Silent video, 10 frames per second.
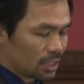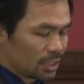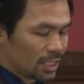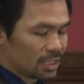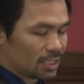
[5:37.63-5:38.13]

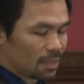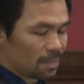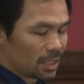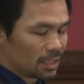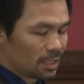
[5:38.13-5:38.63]
As such, I
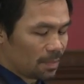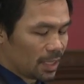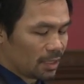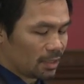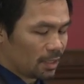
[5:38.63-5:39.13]

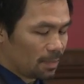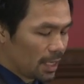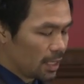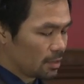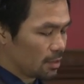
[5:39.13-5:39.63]
participate in
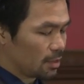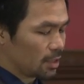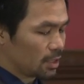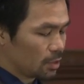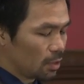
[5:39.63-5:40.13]
debates that
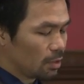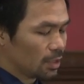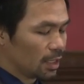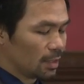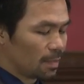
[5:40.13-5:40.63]

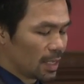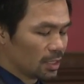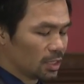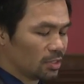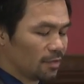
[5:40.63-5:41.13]
result in the
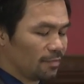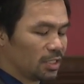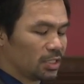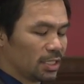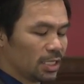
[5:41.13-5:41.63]
passage of
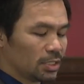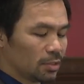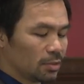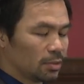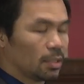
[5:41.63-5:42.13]

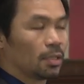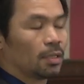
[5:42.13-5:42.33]
legislation